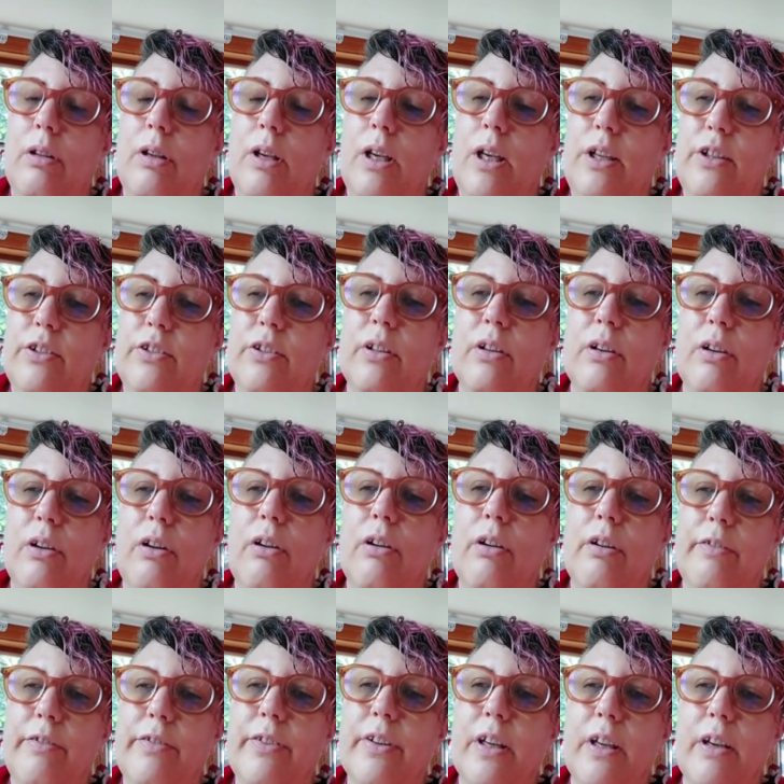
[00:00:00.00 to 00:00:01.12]
He's a God
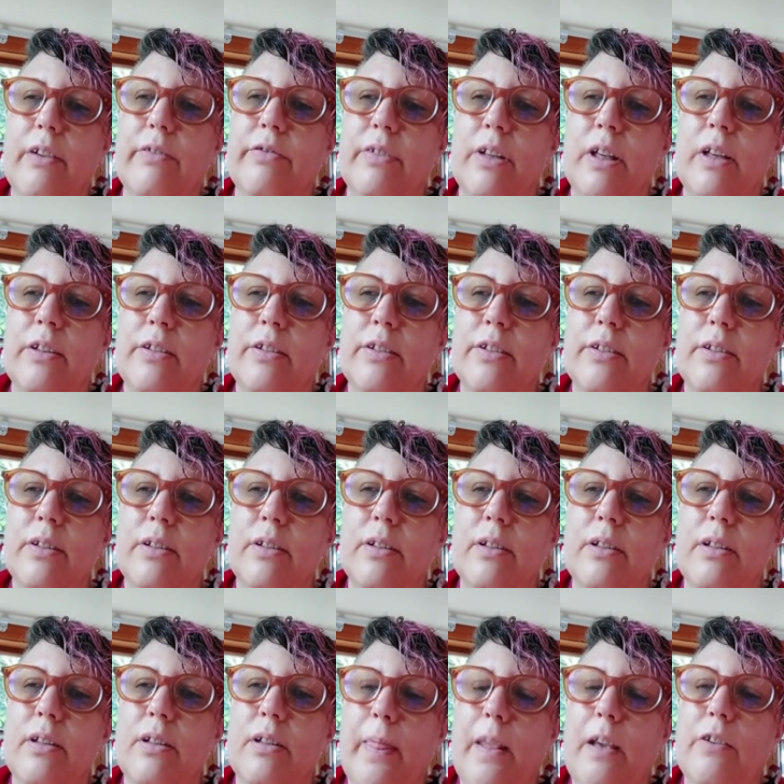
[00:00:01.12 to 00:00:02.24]
of forgiveness.
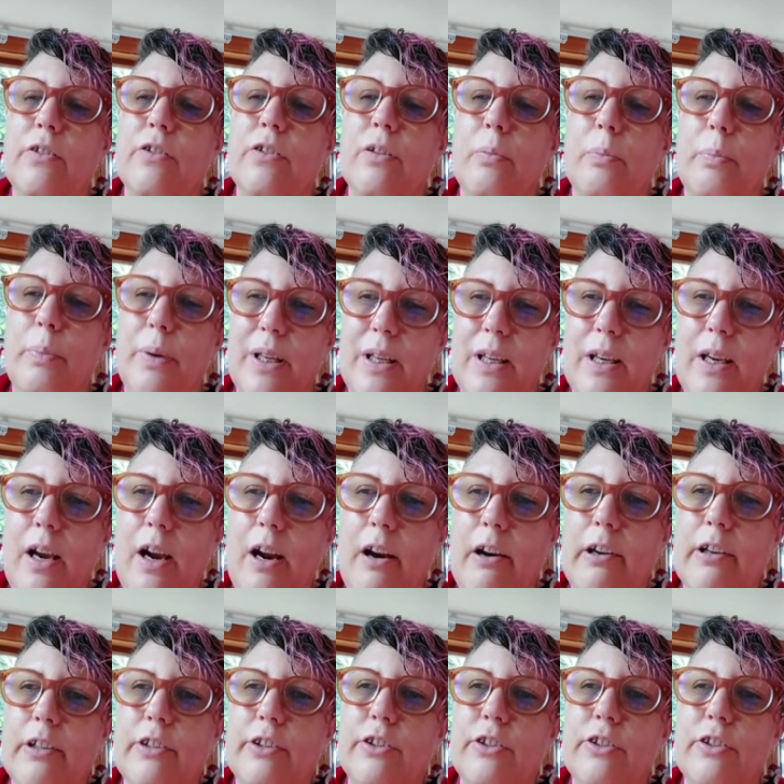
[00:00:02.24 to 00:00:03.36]
So be
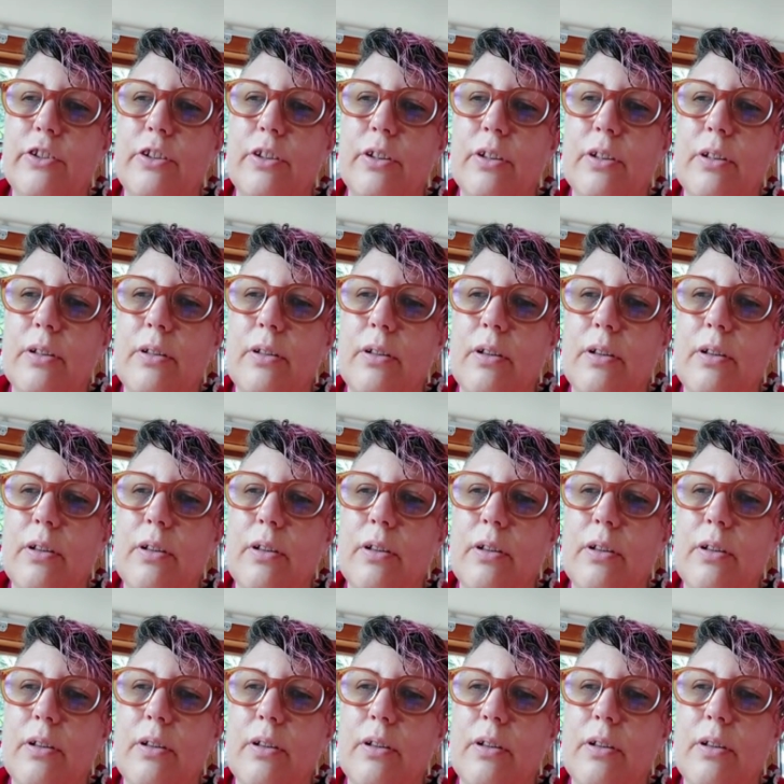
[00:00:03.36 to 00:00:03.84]
encouraged.